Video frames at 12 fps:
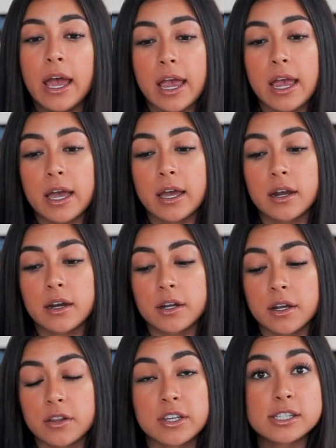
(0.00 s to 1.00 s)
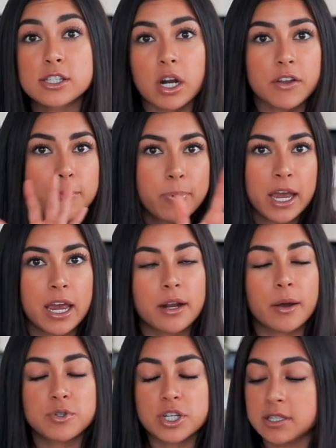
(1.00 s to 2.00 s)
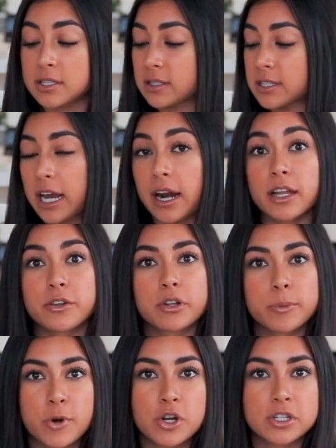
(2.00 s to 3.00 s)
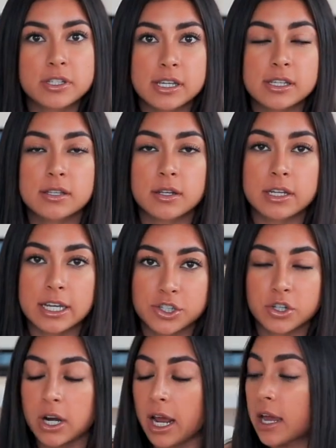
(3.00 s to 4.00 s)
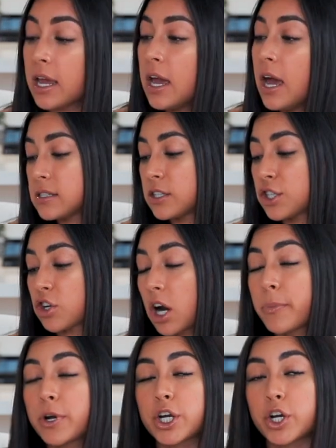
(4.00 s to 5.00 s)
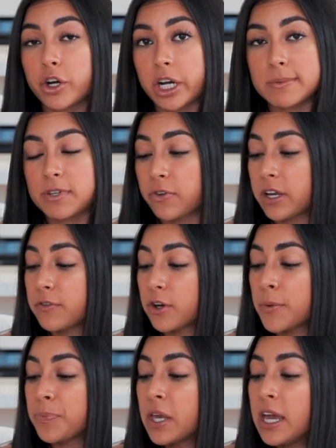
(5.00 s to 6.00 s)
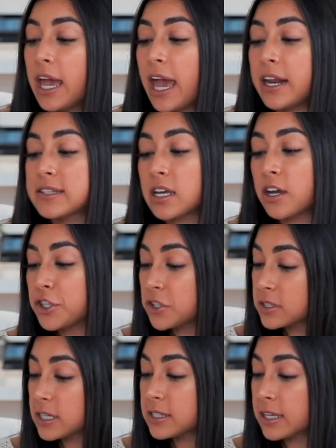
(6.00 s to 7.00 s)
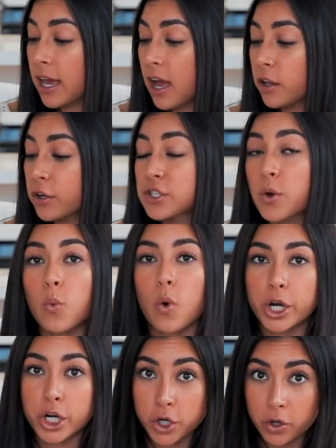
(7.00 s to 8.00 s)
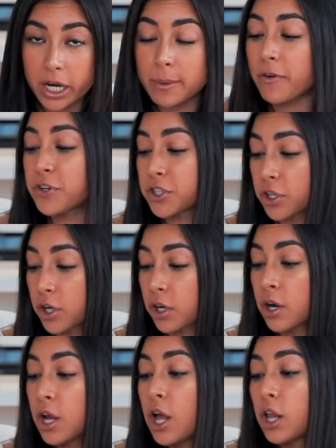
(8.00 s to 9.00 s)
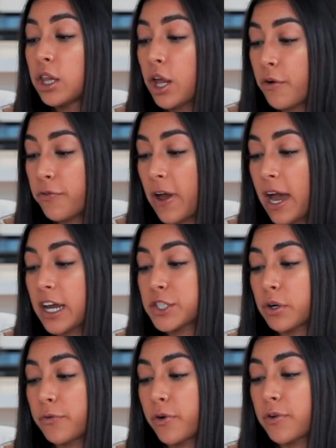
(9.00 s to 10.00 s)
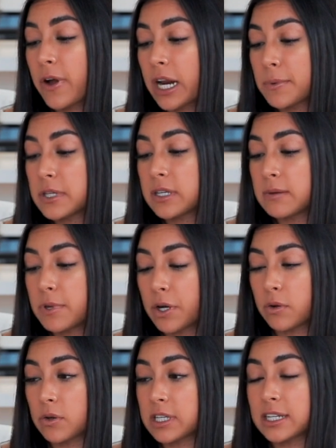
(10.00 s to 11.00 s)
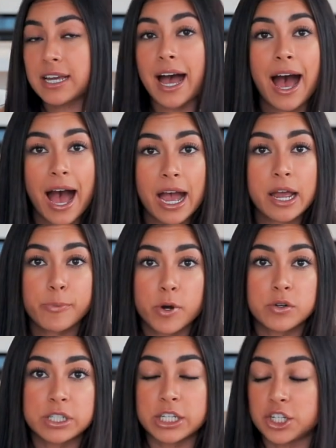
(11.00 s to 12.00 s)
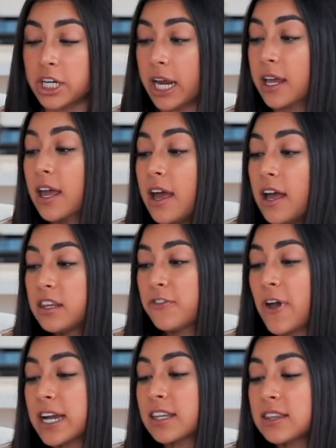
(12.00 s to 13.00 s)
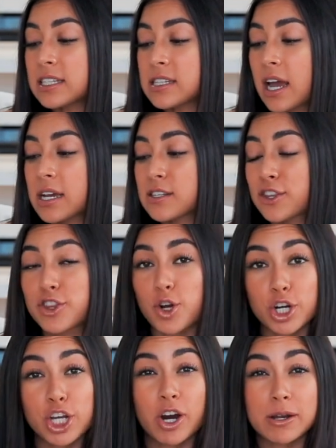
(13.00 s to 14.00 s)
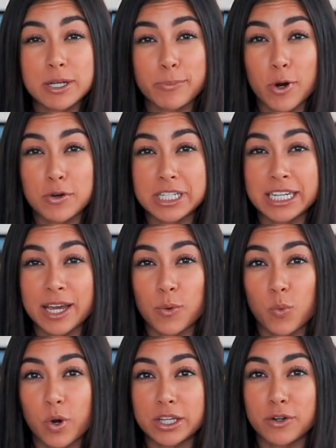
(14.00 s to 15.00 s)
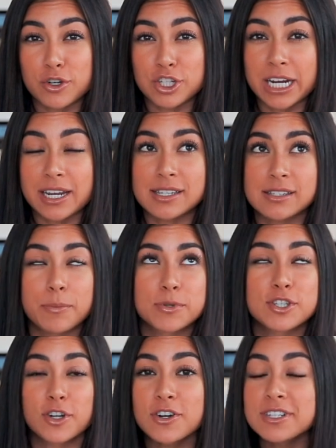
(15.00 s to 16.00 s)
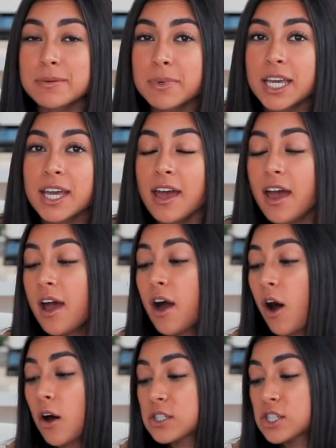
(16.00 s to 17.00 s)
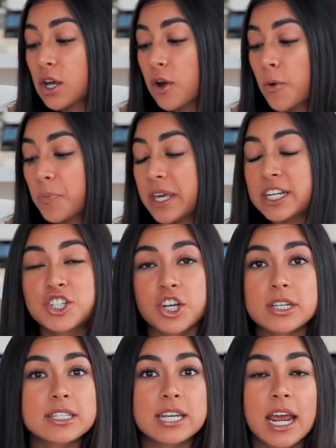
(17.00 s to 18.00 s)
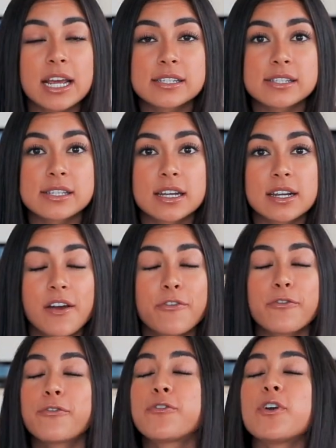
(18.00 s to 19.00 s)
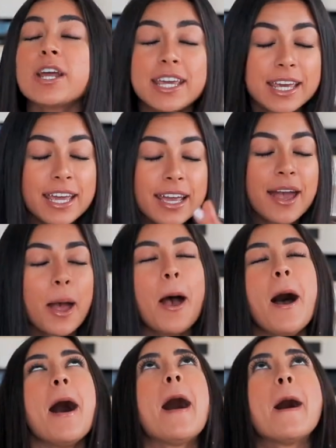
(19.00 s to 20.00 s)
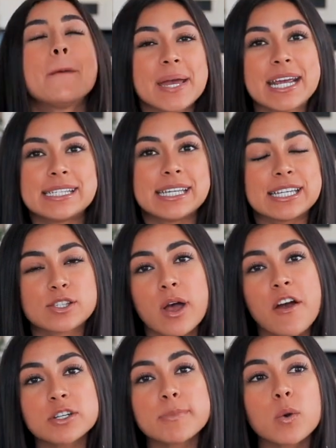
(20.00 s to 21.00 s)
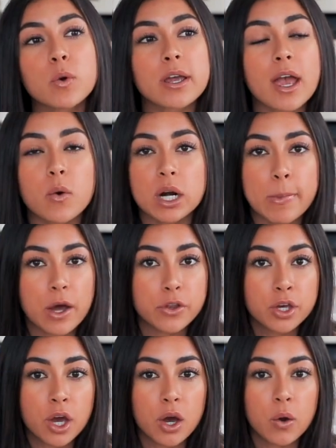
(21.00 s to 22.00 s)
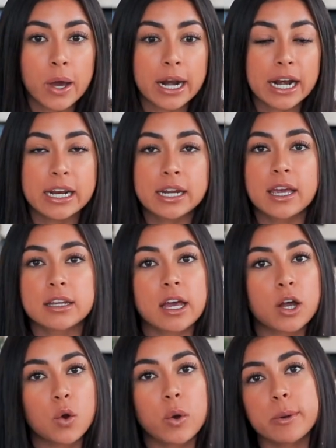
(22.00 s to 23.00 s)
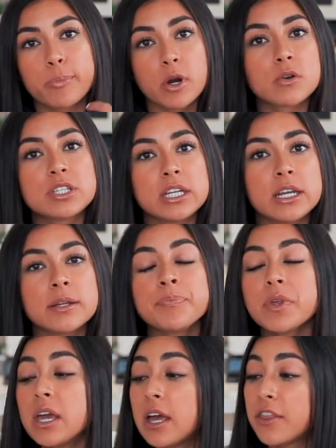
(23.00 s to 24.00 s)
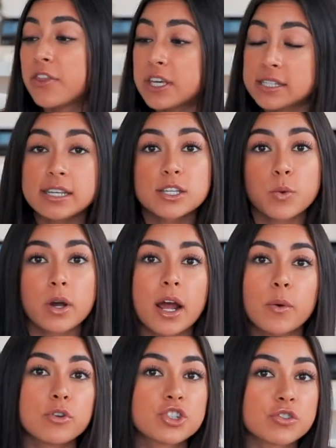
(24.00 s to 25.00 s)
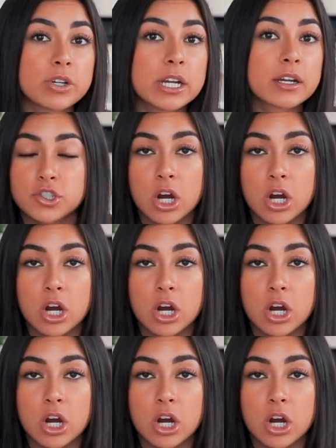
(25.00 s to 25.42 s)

And this is not even paid, I'm just saying, I literally purchased these yesterday. This is the strawberry and creams flavor. And it's one hundred sixty calories, one gram of sugar, low fat, twenty-four vitamins and minerals. And it's a high protein shake. The fact that this has thirty grams of protein in one little shake is absurd to me. Also, it just tastes freaking amazing. So after my workout, when I'm on the go and I need to get that quick protein, this is what I will drink.